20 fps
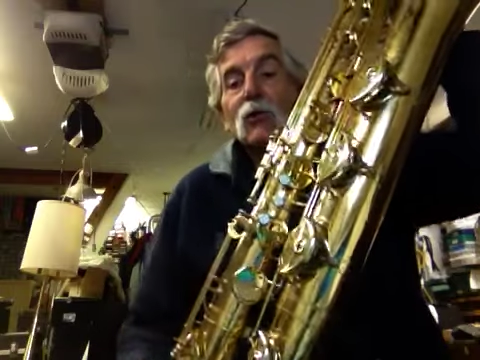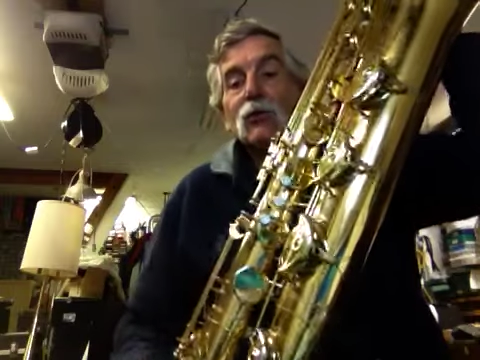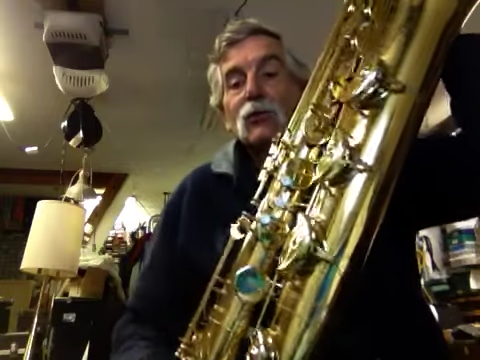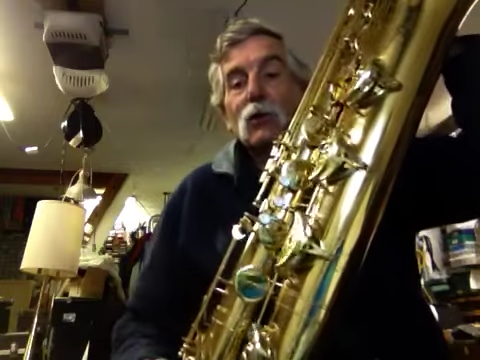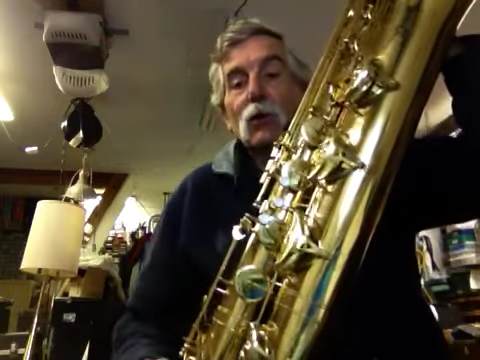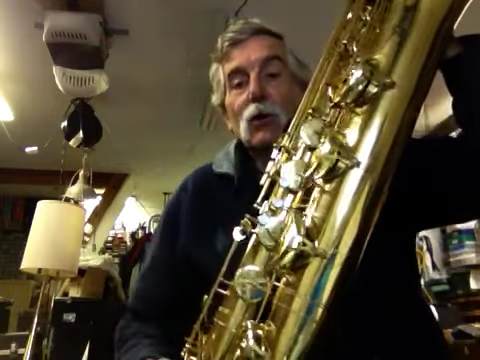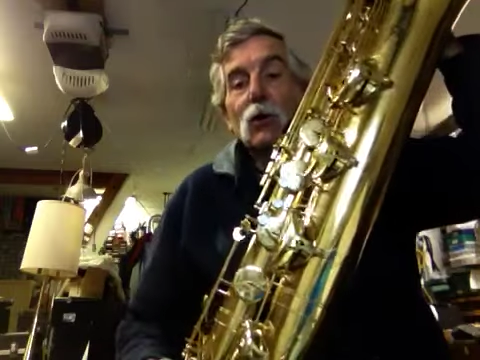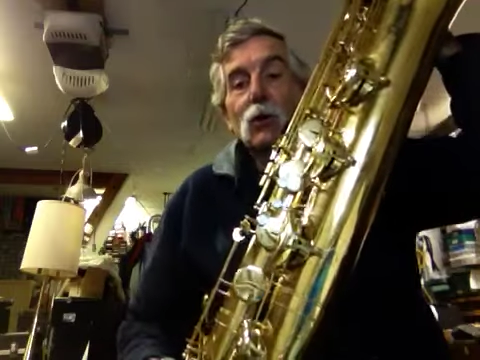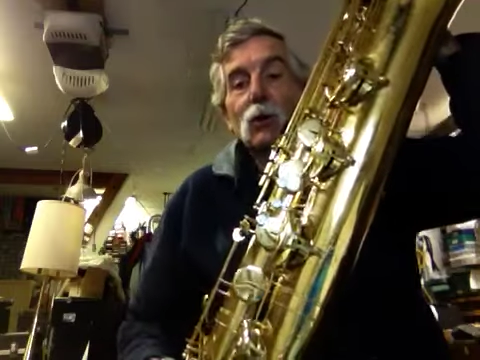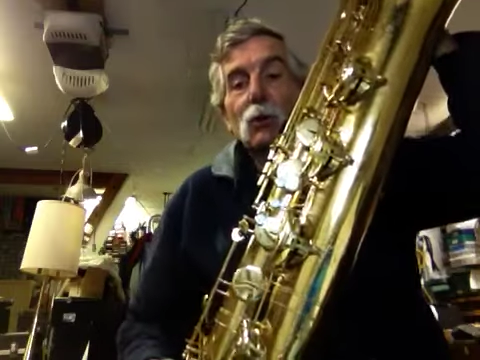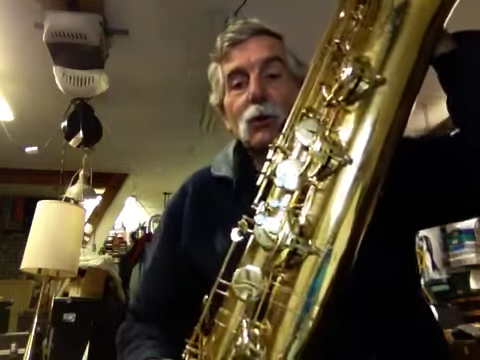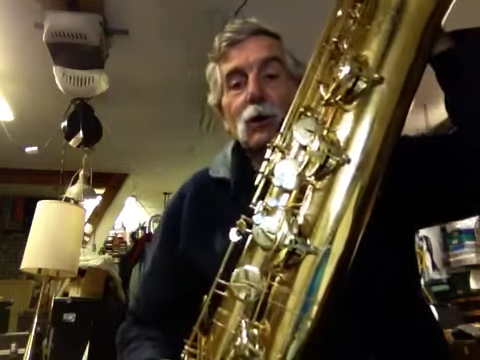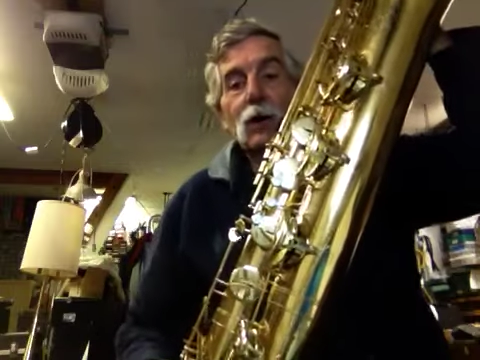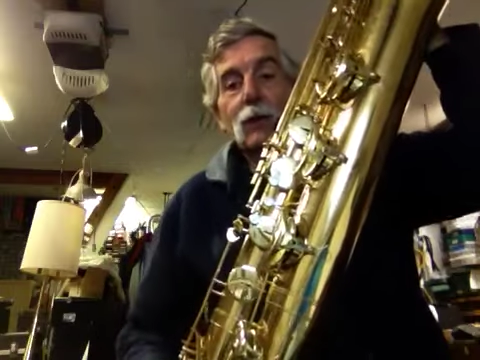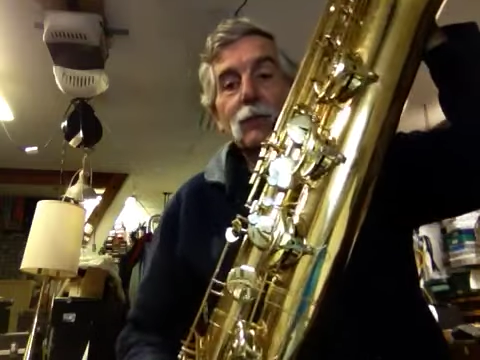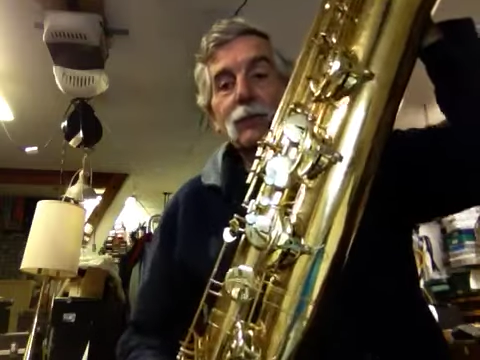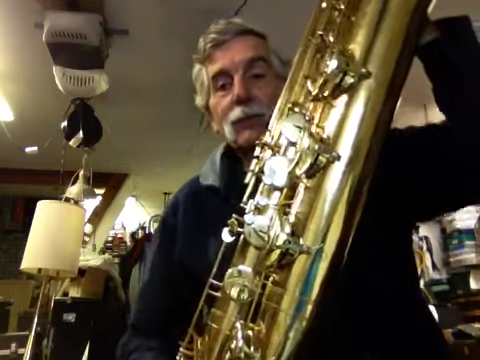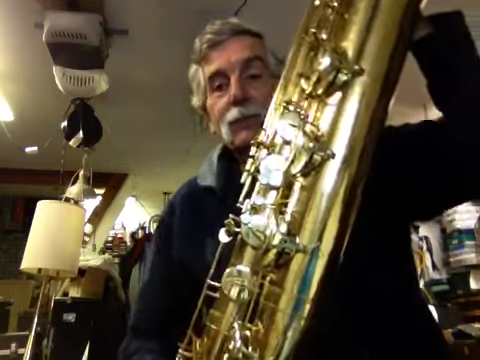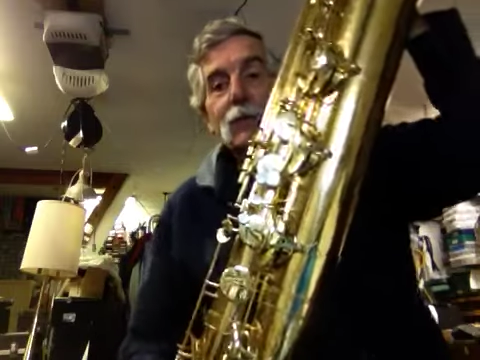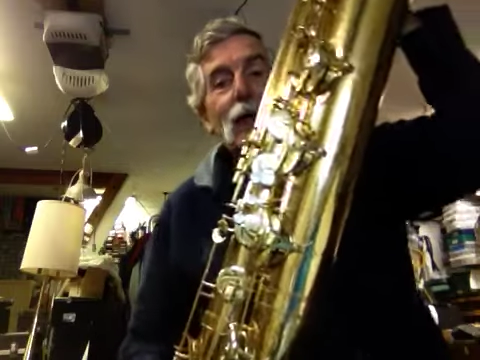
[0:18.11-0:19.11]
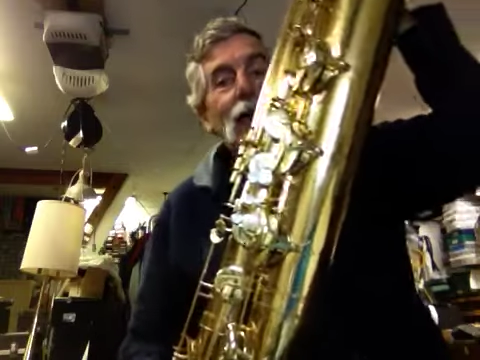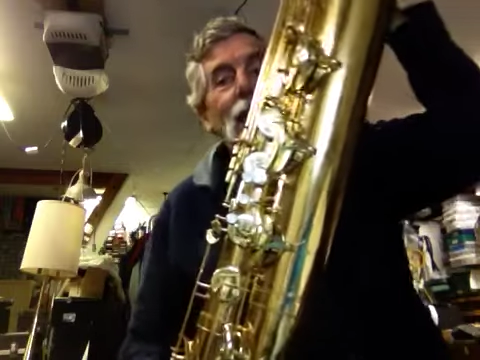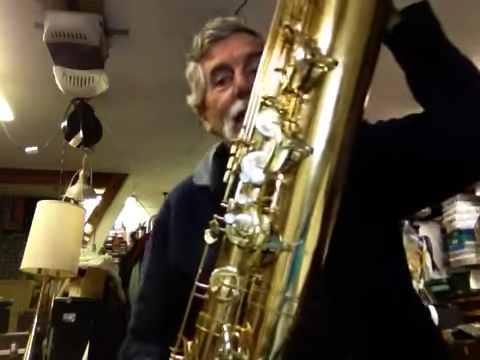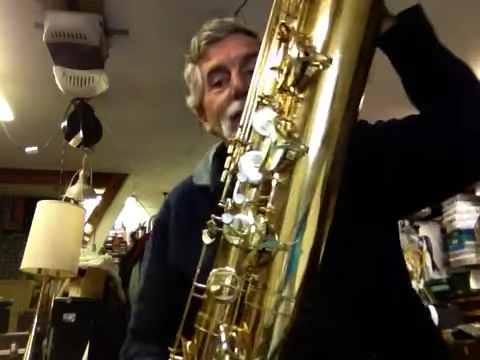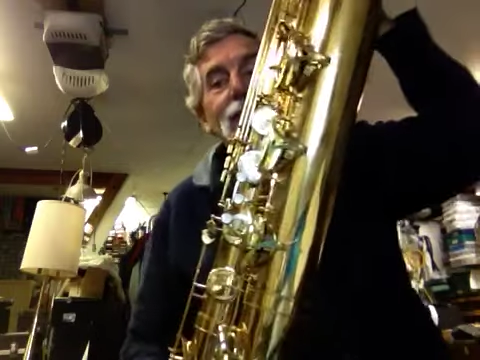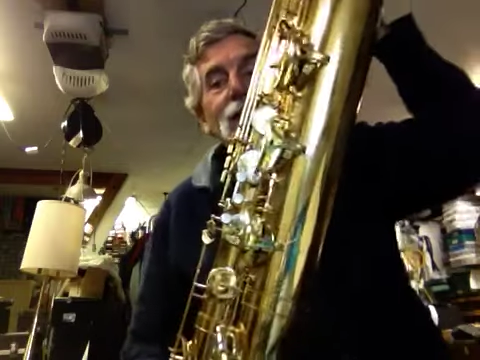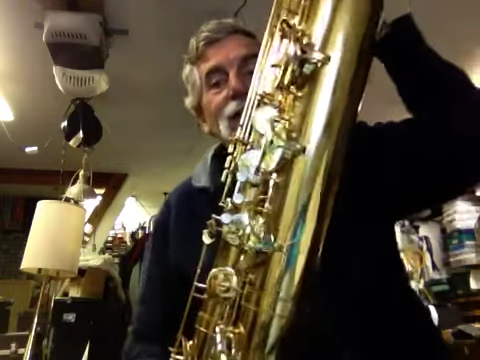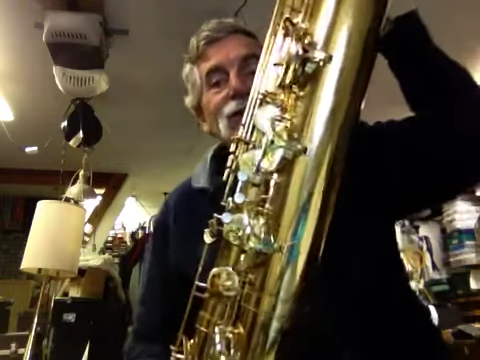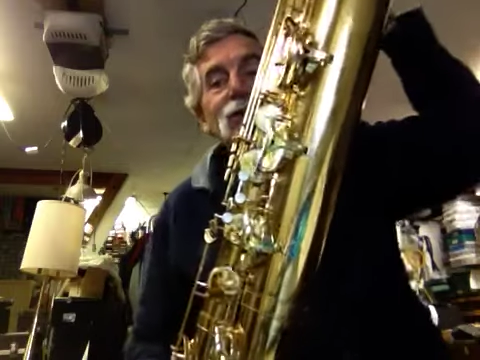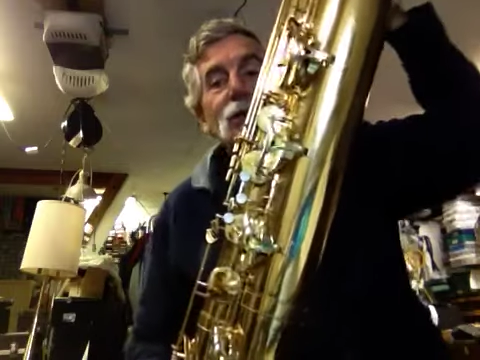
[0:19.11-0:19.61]
And
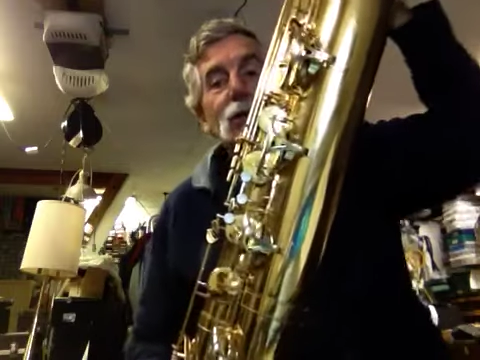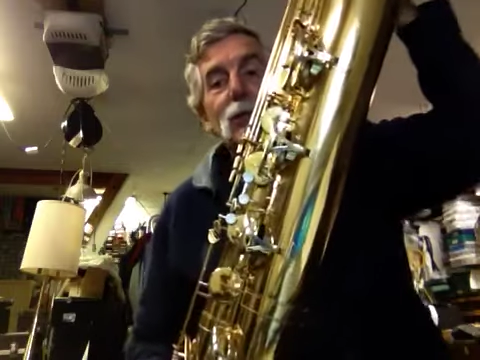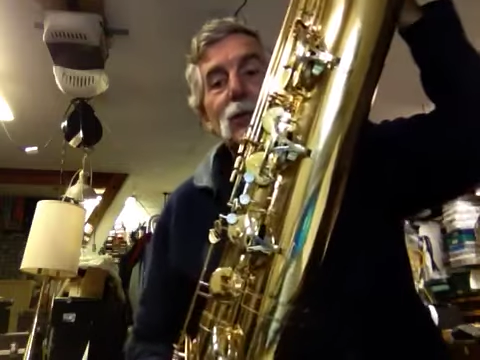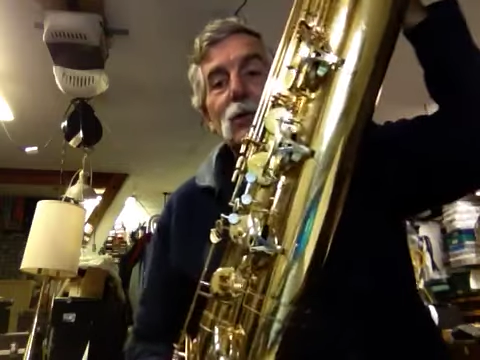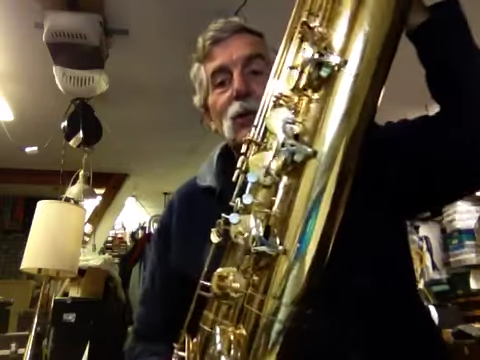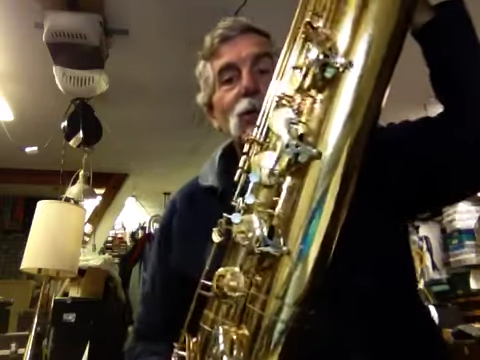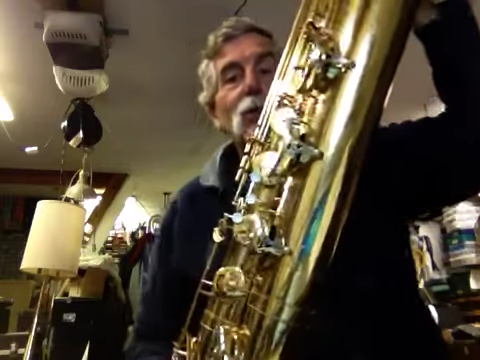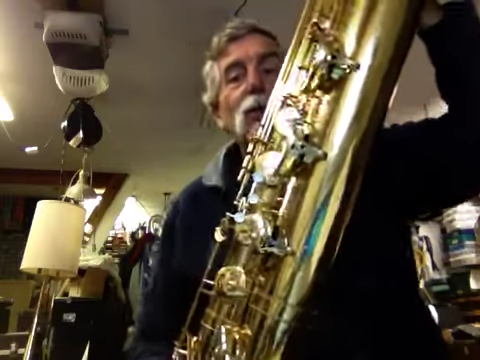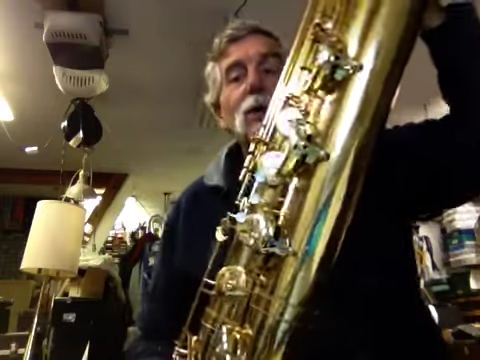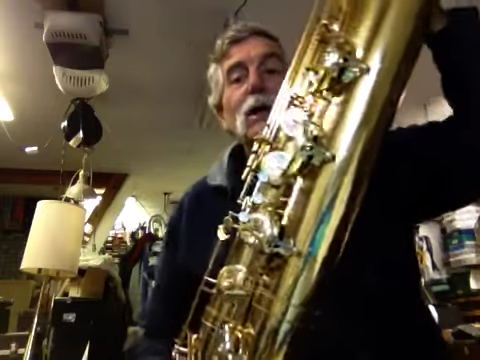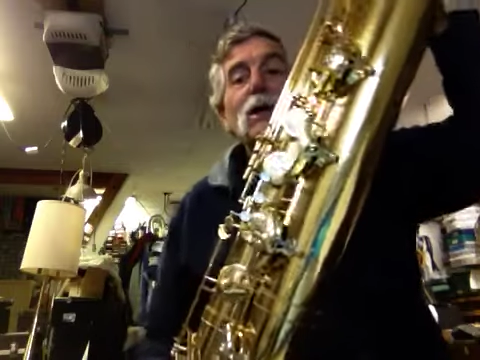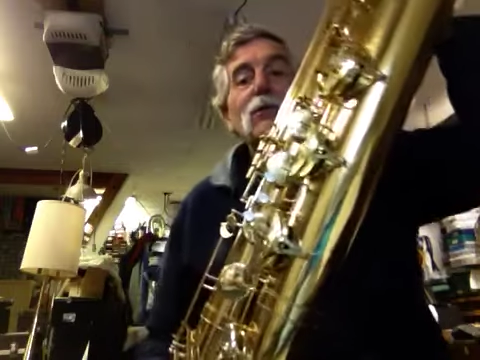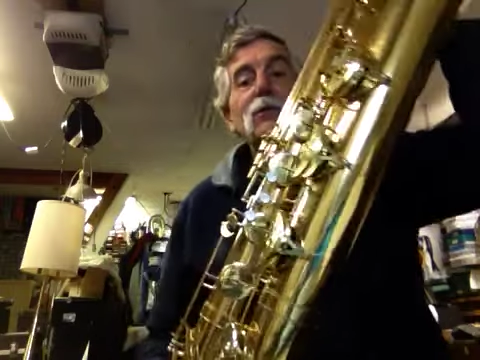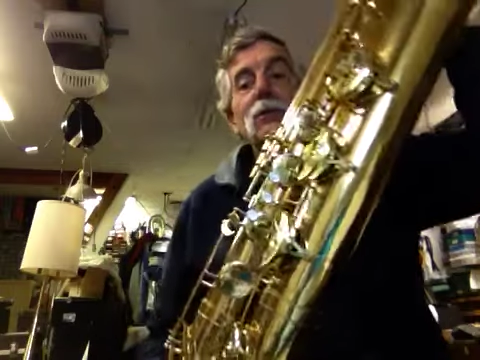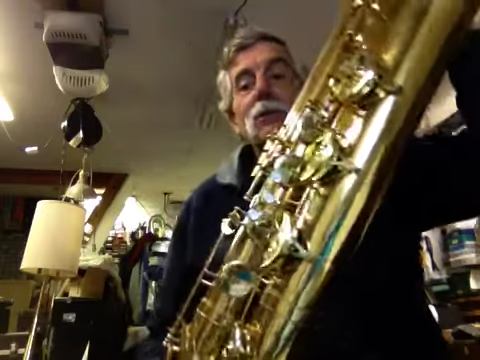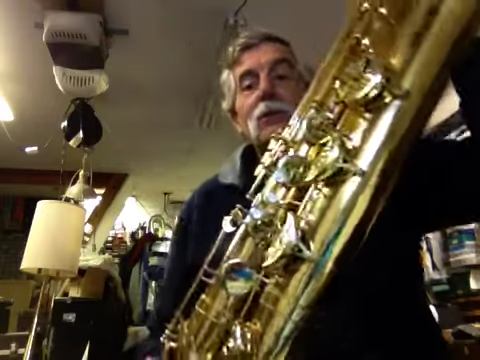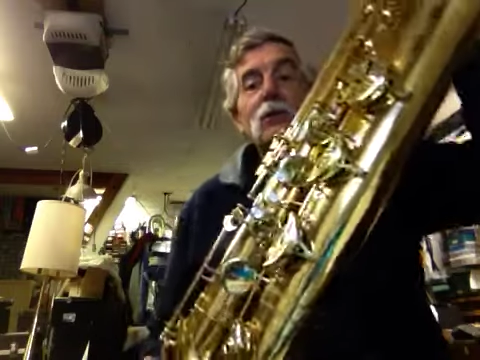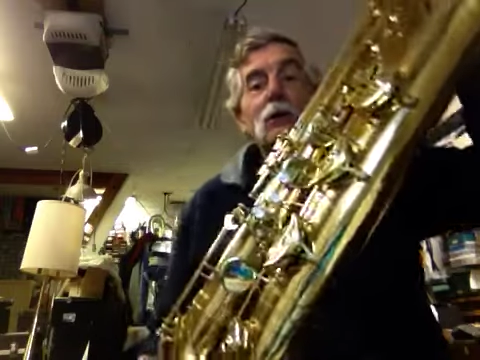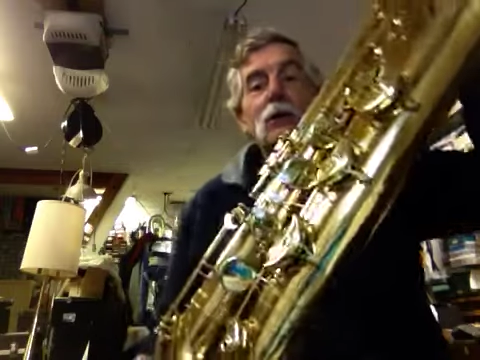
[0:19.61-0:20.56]
they seem to go out